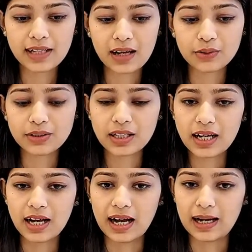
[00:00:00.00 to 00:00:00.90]
Now
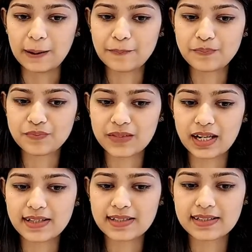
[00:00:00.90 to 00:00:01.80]

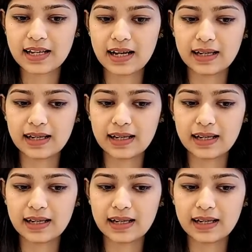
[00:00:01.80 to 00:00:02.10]
let's